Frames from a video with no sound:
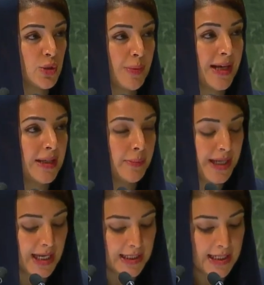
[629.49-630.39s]
nor
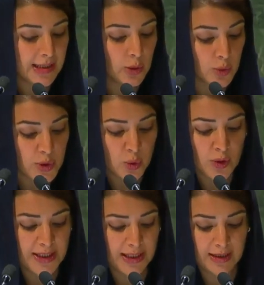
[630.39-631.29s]
accept the
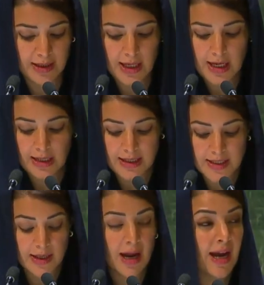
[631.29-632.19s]
risk of a
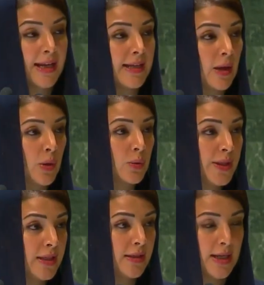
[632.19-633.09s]
nuclear
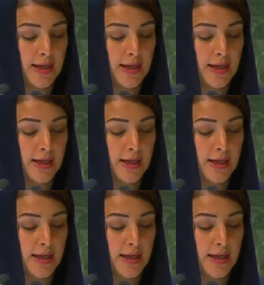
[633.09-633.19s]
conflict,